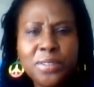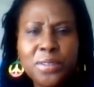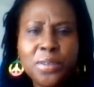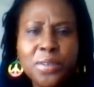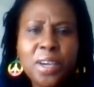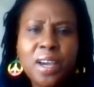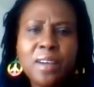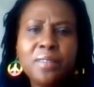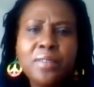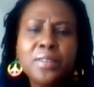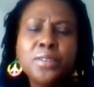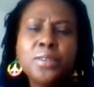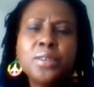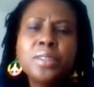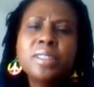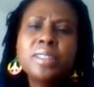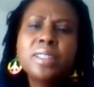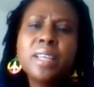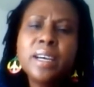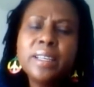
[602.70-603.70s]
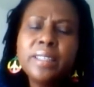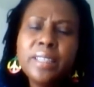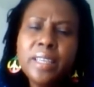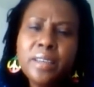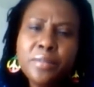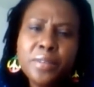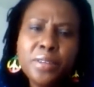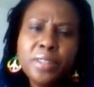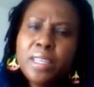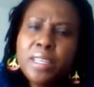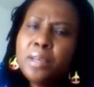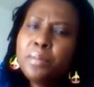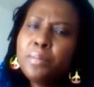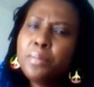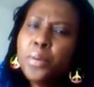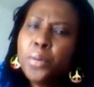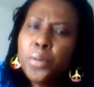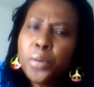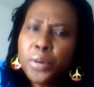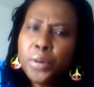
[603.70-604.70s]
So you have to just start everything.
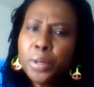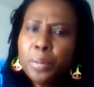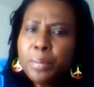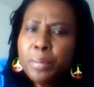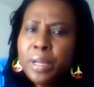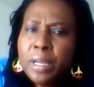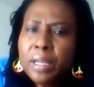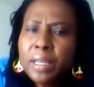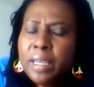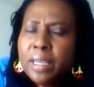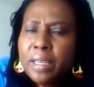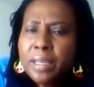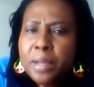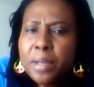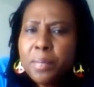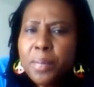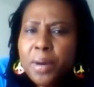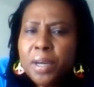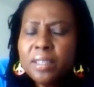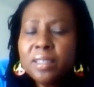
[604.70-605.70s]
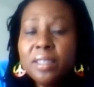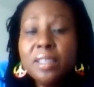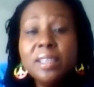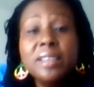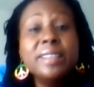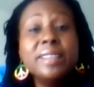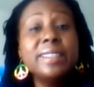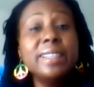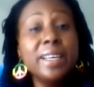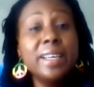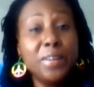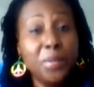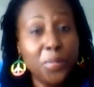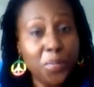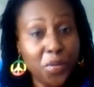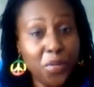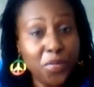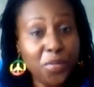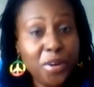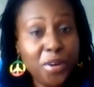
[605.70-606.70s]
Pour the milk in the pot, stand up
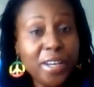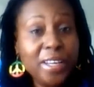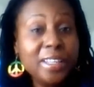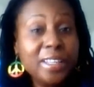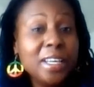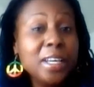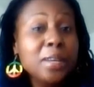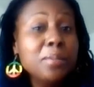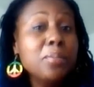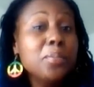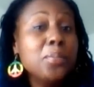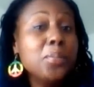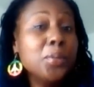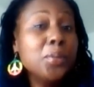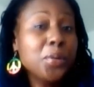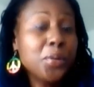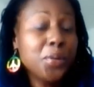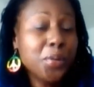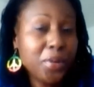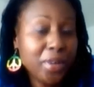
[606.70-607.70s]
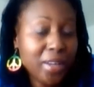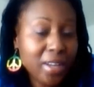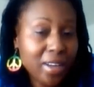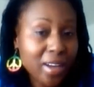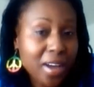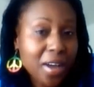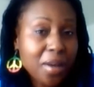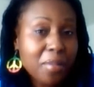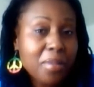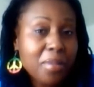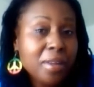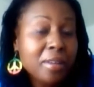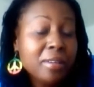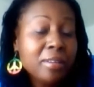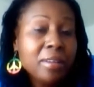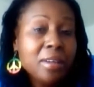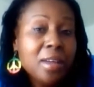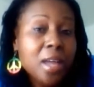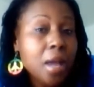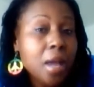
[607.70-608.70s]
over it and pour out the caramel,
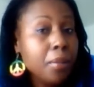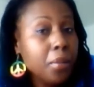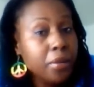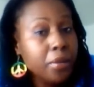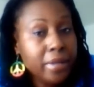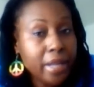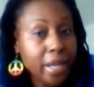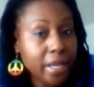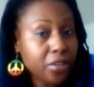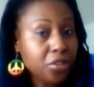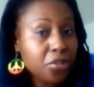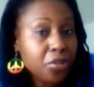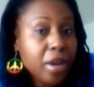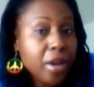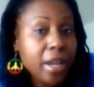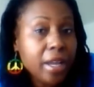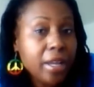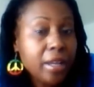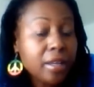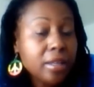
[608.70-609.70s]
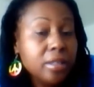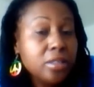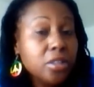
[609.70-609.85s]
but not dry.